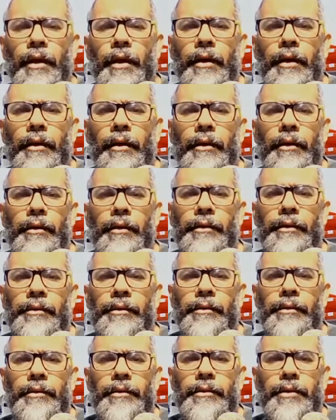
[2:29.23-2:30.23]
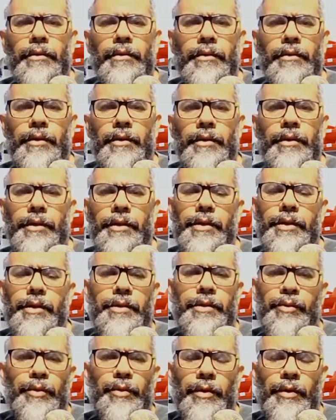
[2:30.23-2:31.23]
this is
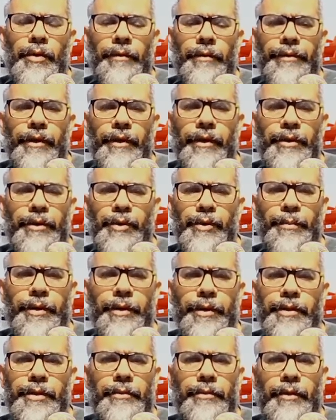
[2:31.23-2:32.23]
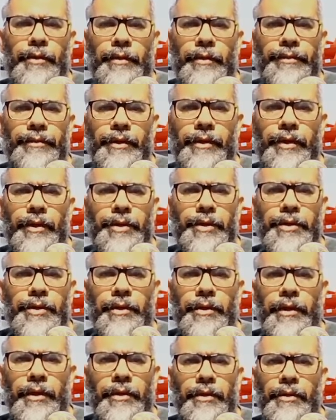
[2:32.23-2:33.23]
the two possible configuration
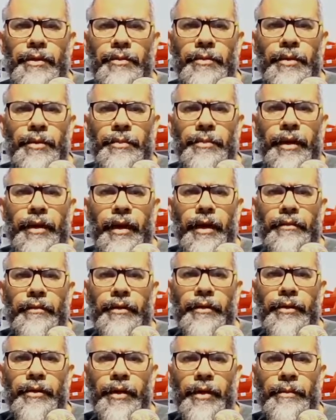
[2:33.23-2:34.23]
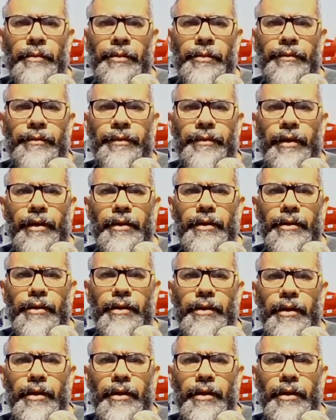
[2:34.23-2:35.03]
that you may have your amplifier